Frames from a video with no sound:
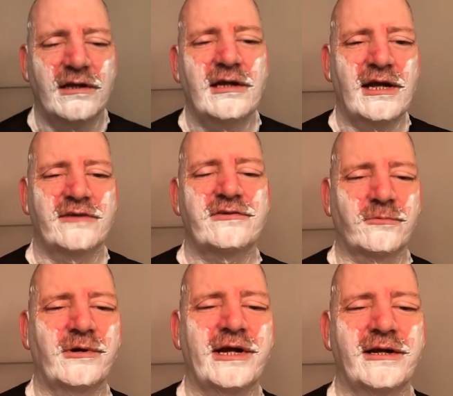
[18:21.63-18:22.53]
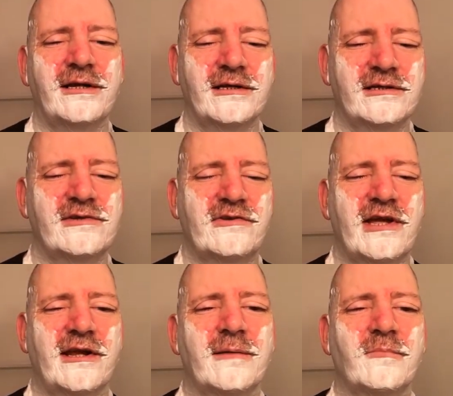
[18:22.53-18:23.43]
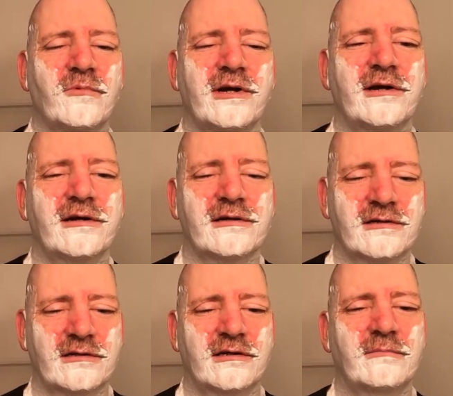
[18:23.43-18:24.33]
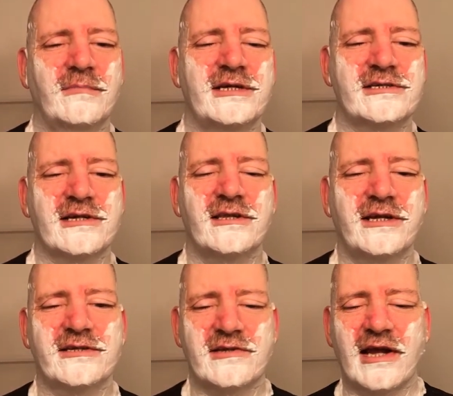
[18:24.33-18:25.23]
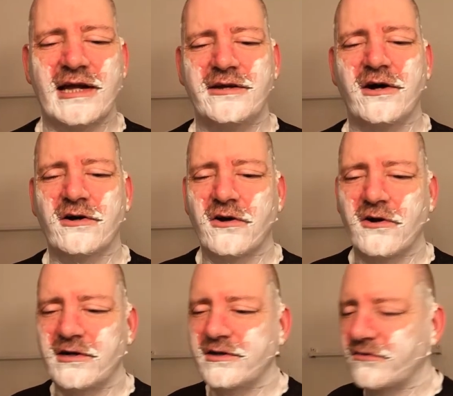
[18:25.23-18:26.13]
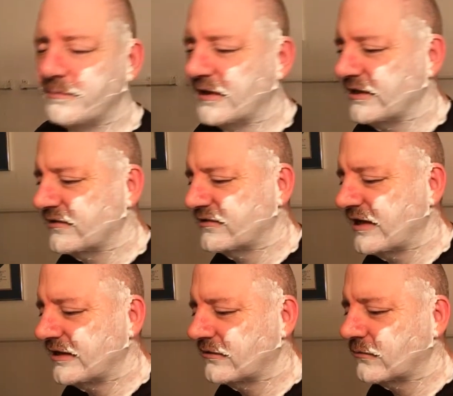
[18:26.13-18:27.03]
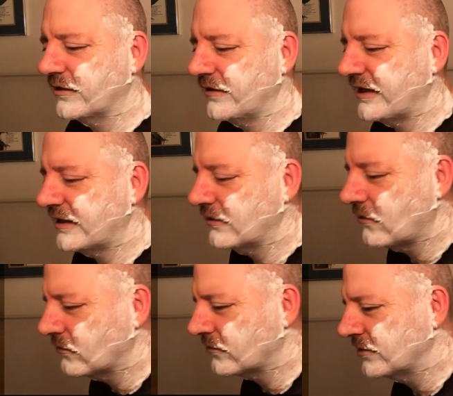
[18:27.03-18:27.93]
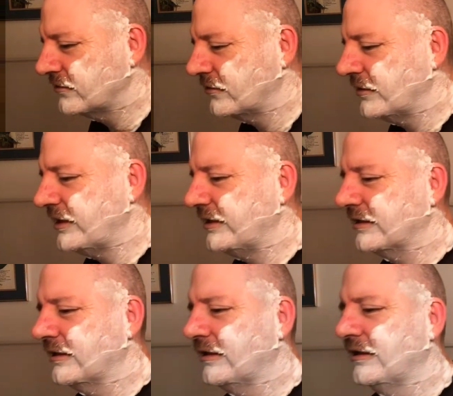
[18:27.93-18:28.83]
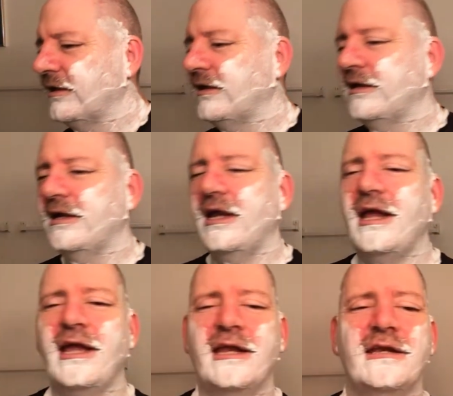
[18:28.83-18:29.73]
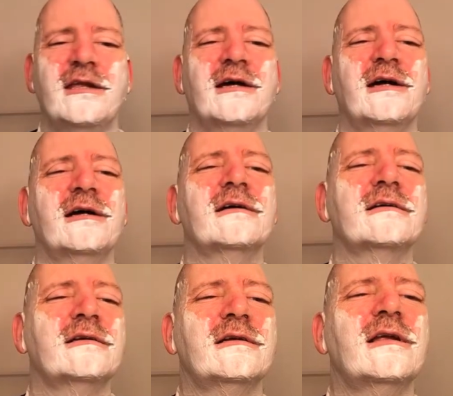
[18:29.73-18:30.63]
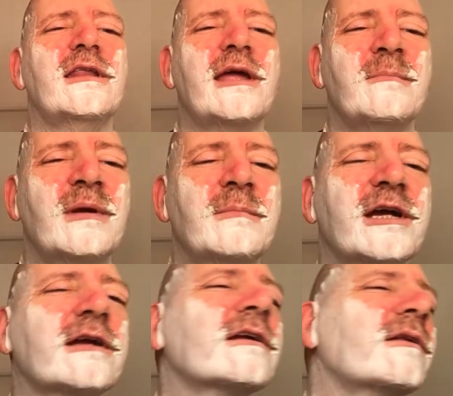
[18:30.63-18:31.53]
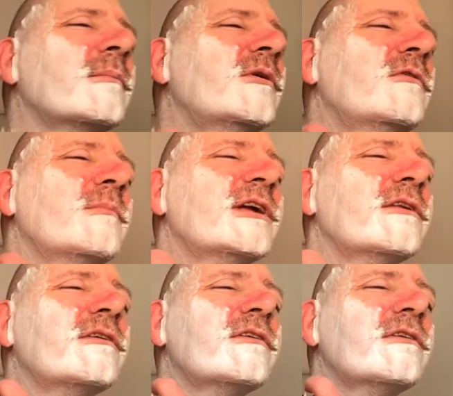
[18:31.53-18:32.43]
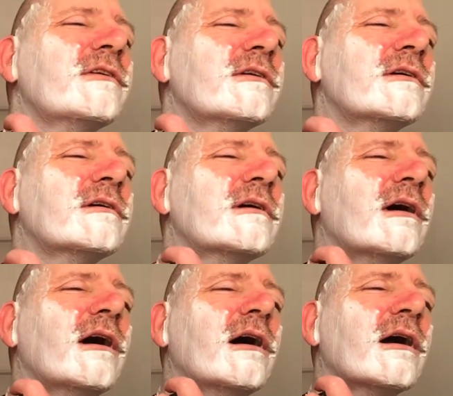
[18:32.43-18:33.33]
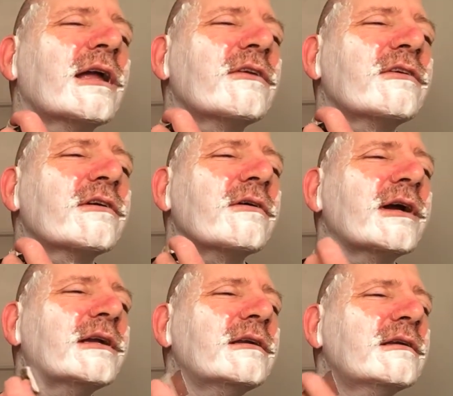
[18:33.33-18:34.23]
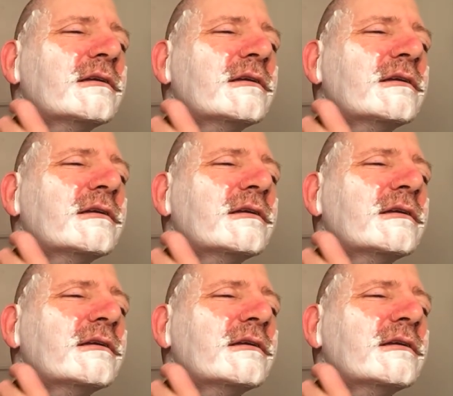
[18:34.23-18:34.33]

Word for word: has a rig set up where basically it's a guide dog harness, but it's set to where they can hold on to it and uh, they mimic the movements against the grain.